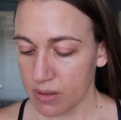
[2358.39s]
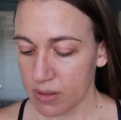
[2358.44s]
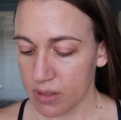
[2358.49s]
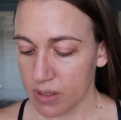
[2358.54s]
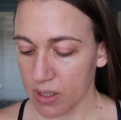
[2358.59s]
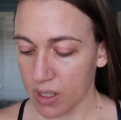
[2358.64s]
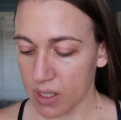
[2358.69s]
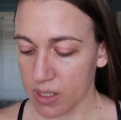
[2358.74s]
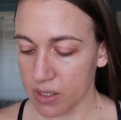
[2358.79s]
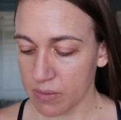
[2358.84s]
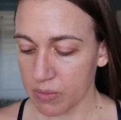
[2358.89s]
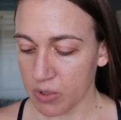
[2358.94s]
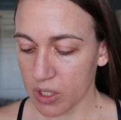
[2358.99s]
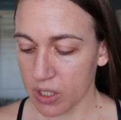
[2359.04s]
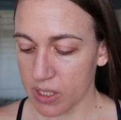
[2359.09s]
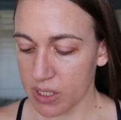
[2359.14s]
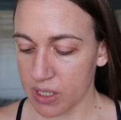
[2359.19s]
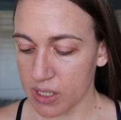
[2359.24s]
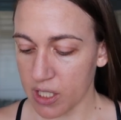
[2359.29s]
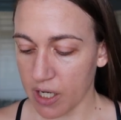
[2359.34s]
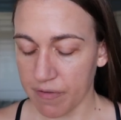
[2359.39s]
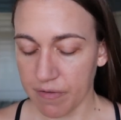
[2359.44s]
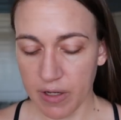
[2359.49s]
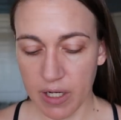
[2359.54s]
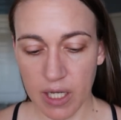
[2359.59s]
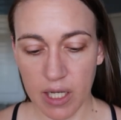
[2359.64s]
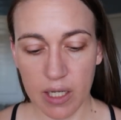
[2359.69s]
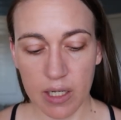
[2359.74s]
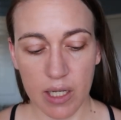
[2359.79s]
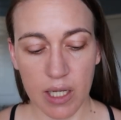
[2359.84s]
It's got some good stuff
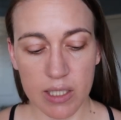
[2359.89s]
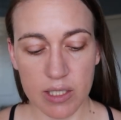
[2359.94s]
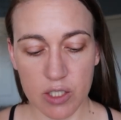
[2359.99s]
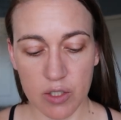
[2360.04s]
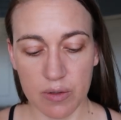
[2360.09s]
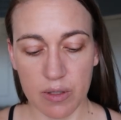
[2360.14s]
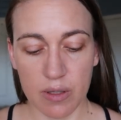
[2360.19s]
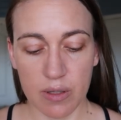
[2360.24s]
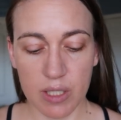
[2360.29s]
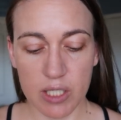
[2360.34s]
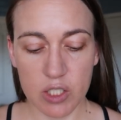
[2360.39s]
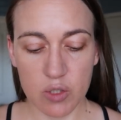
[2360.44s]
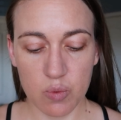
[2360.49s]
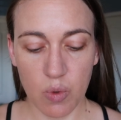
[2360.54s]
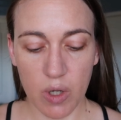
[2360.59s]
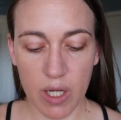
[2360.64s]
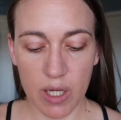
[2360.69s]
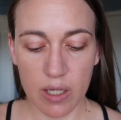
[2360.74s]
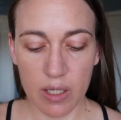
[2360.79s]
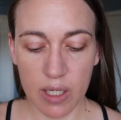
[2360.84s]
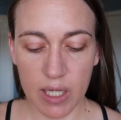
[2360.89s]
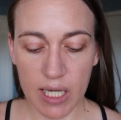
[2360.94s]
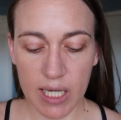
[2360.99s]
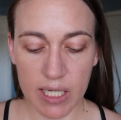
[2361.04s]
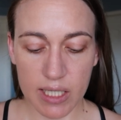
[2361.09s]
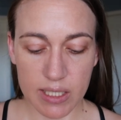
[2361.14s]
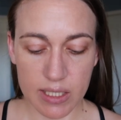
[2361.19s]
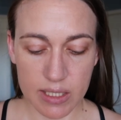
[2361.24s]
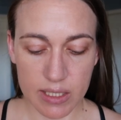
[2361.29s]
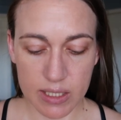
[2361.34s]
in it. And so then this one
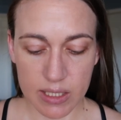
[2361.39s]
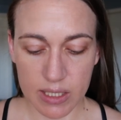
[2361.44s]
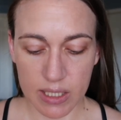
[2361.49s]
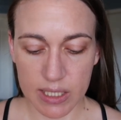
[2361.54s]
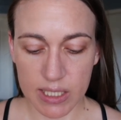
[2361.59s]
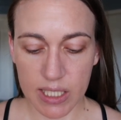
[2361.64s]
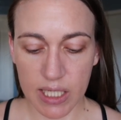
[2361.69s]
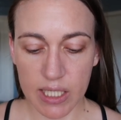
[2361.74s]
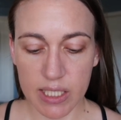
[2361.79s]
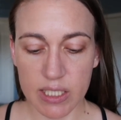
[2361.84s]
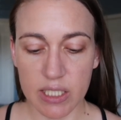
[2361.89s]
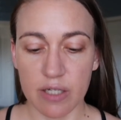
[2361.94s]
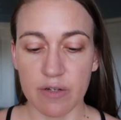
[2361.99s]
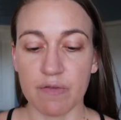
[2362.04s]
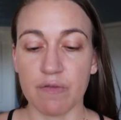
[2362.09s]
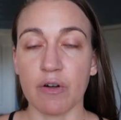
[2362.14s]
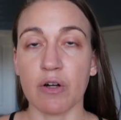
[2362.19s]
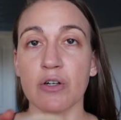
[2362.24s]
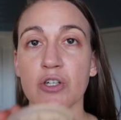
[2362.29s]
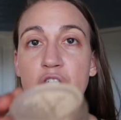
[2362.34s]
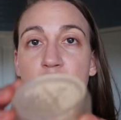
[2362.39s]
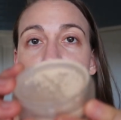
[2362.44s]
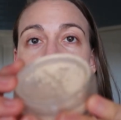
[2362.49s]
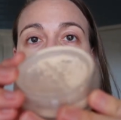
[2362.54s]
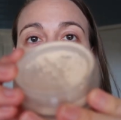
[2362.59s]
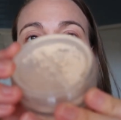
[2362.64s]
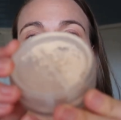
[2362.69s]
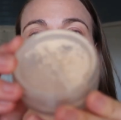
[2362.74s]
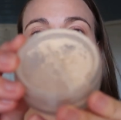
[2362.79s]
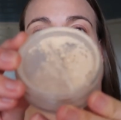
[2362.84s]
is the tinted
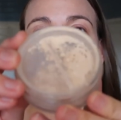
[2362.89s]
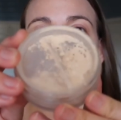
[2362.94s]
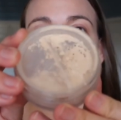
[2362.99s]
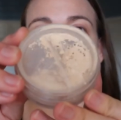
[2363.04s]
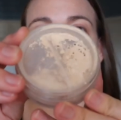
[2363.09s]
version.